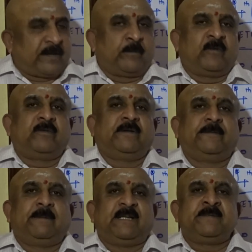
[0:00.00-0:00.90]
This is the type
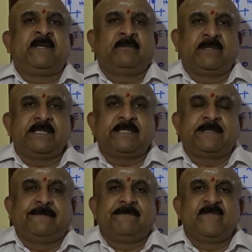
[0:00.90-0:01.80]
of placement
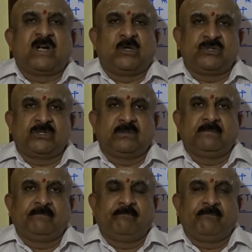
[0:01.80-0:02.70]
of this
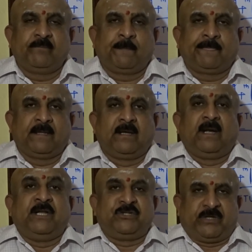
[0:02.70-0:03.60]
house.
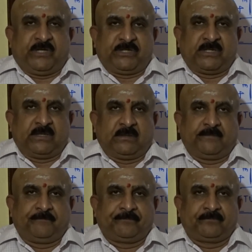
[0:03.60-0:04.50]

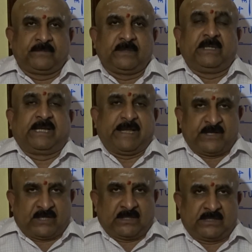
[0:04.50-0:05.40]
Education,
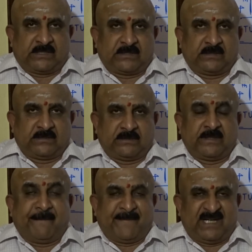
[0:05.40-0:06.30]

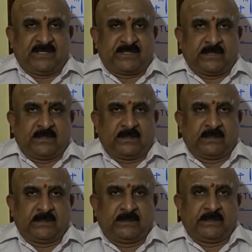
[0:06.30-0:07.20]
chemicals,
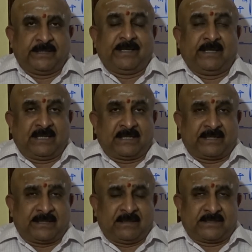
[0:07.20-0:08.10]
medicine,
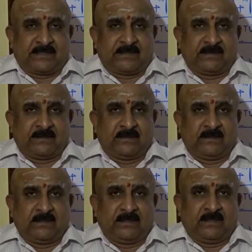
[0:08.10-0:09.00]

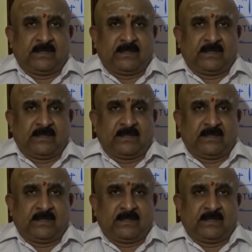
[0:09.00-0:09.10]
electricals.